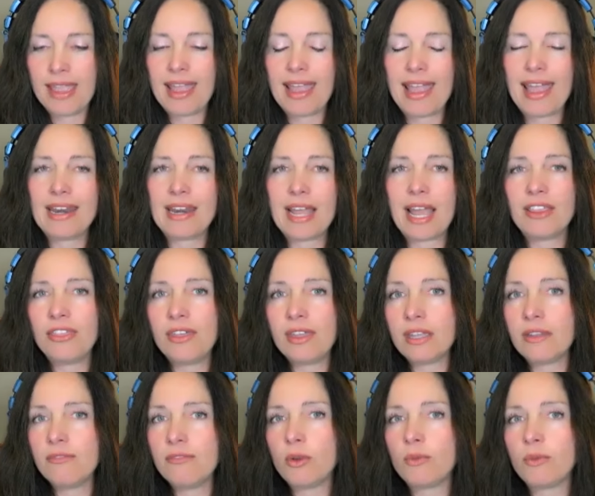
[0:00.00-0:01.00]
and i think
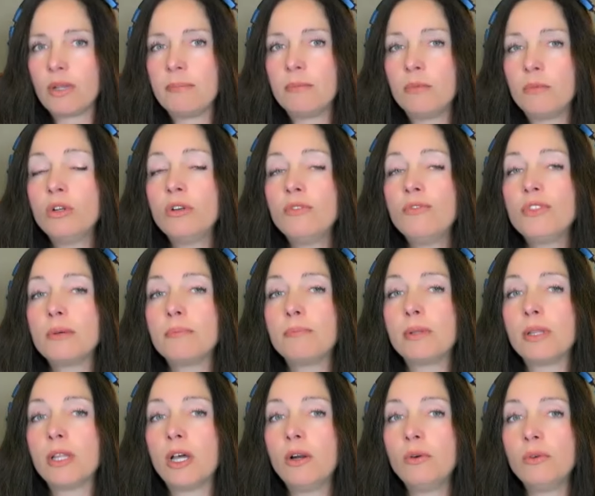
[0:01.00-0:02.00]
if you remove the
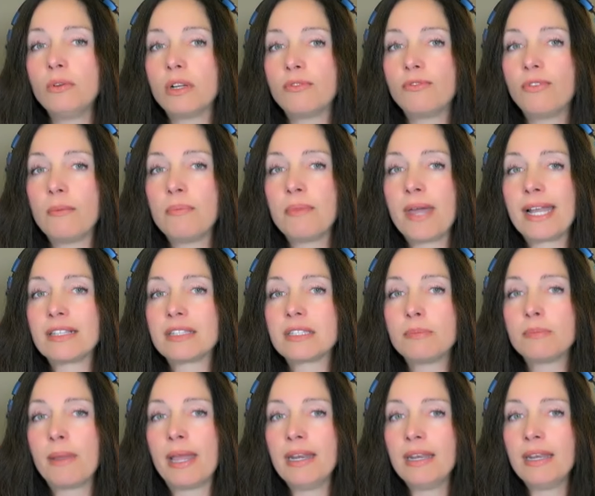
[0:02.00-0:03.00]
bloat from that
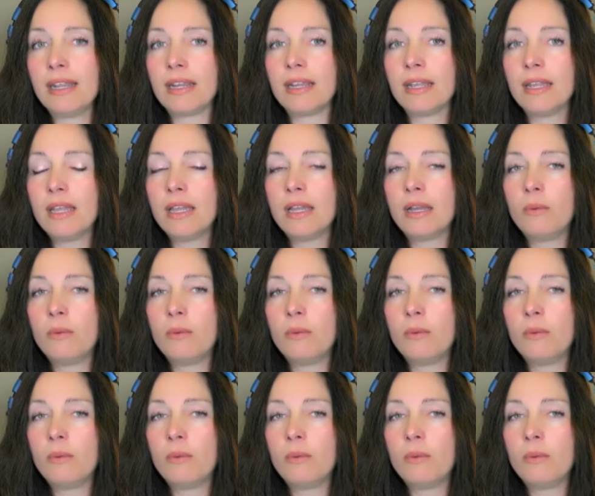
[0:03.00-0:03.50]
spending